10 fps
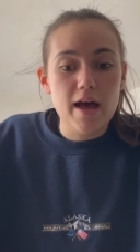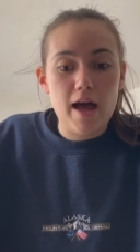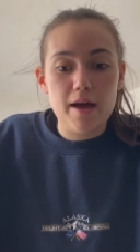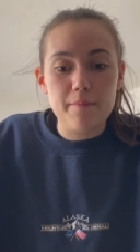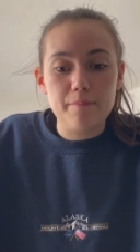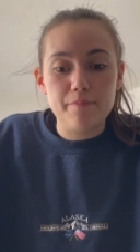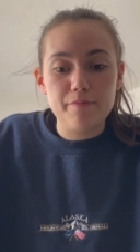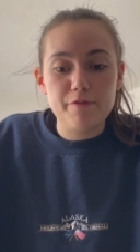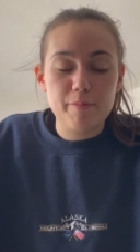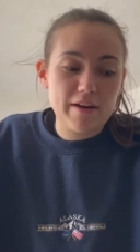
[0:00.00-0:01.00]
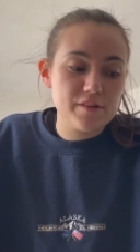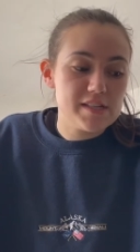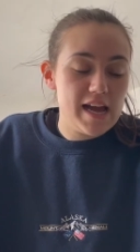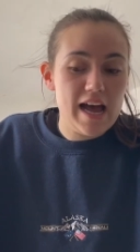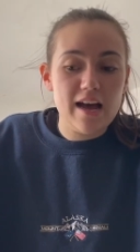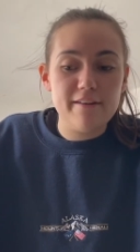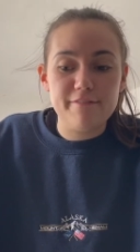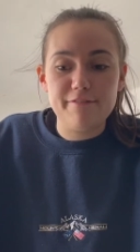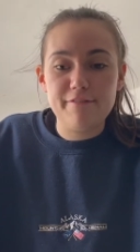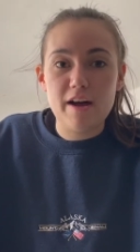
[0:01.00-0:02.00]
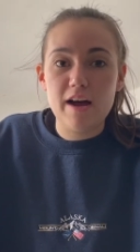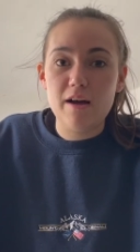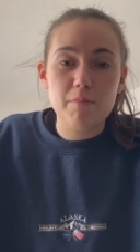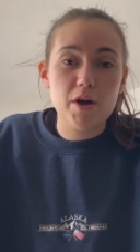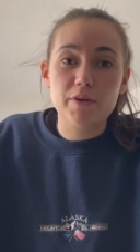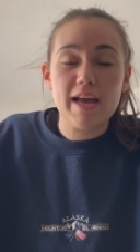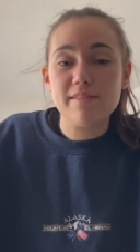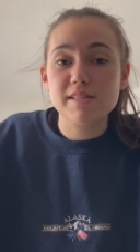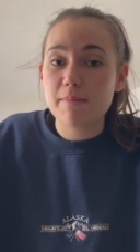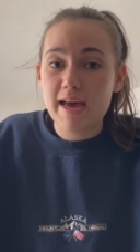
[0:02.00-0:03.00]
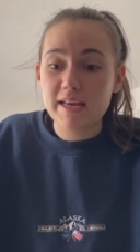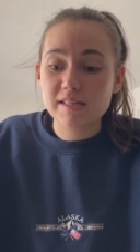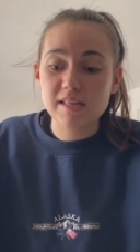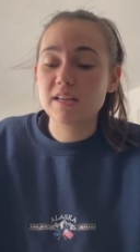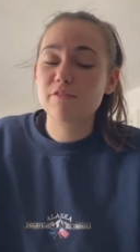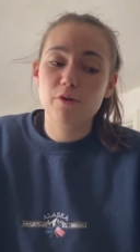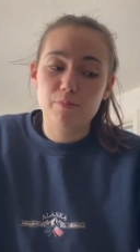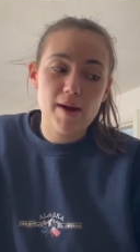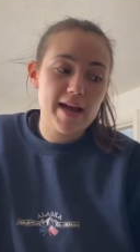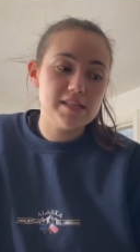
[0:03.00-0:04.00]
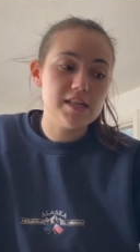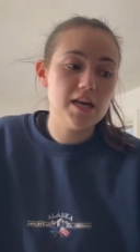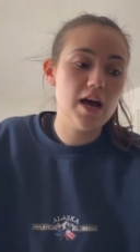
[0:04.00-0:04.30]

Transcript: um, for breakfast, I have um, I already have some eggs and I've got bread.